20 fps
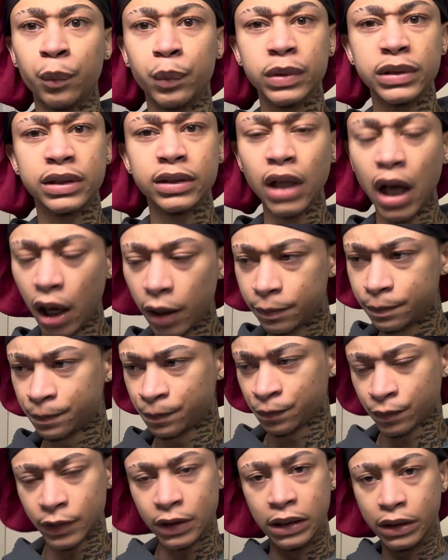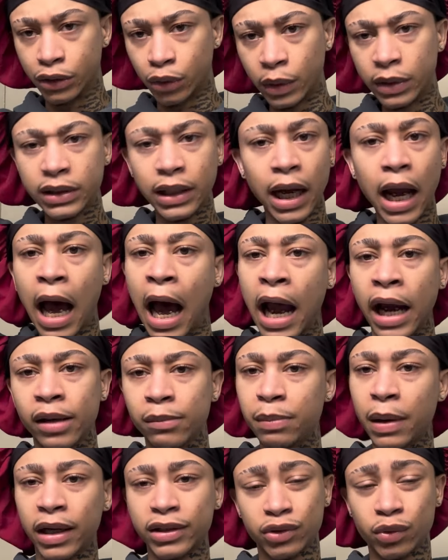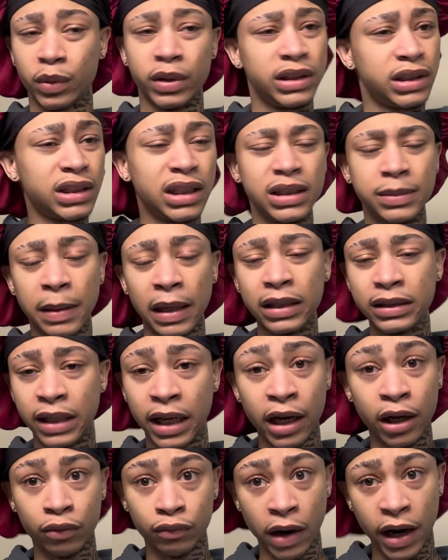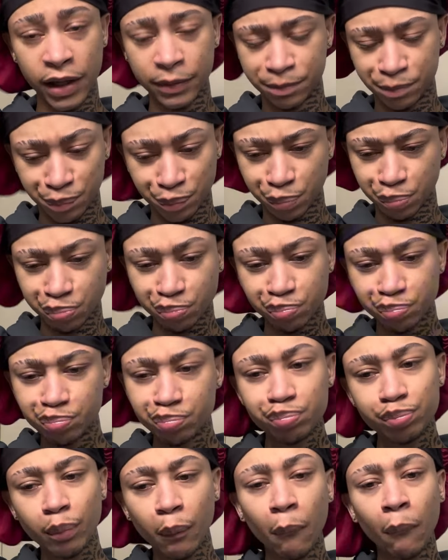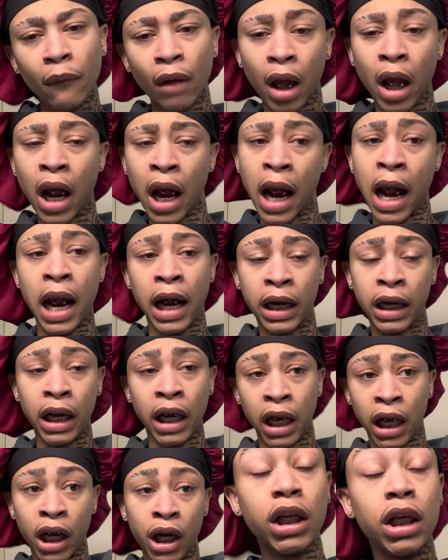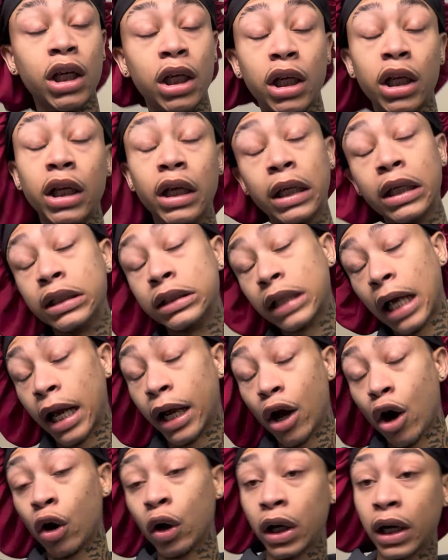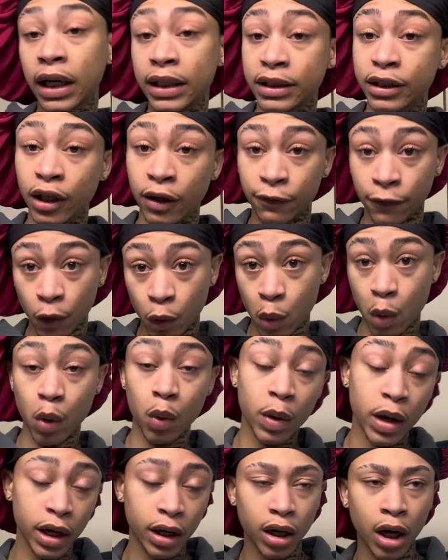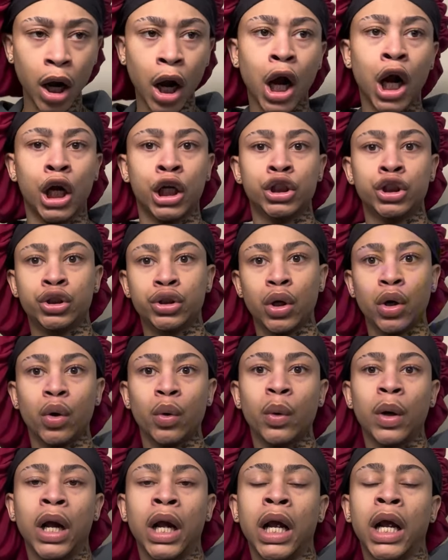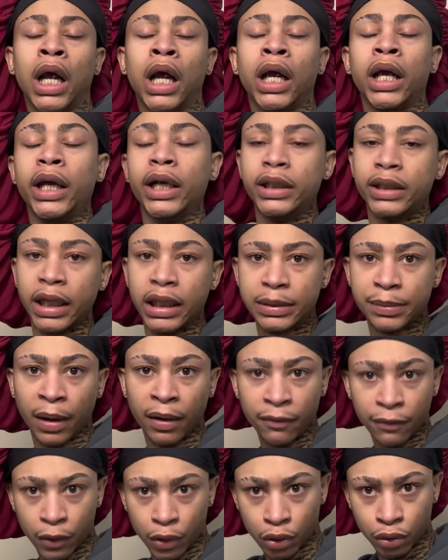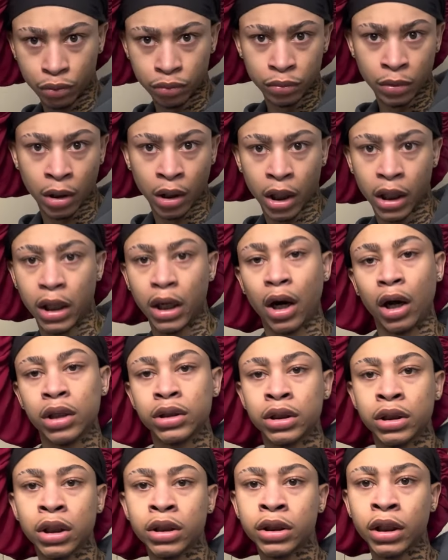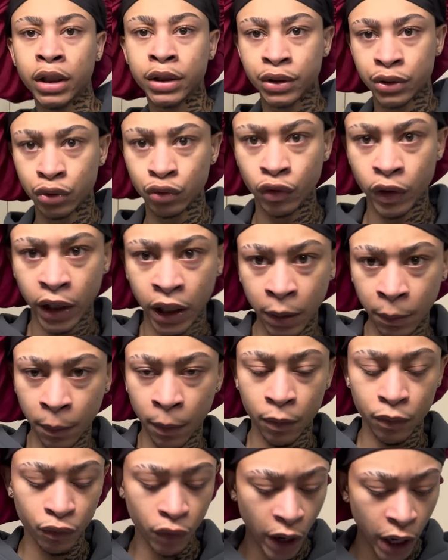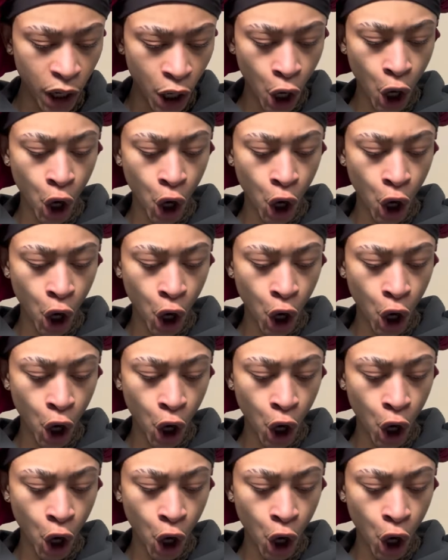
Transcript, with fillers: what's up? So he's like, I bet. So he sits back down, right? And then he, he's like, oh, can I see your phone real quick? So he takes my phone, he launches his Instagram, right?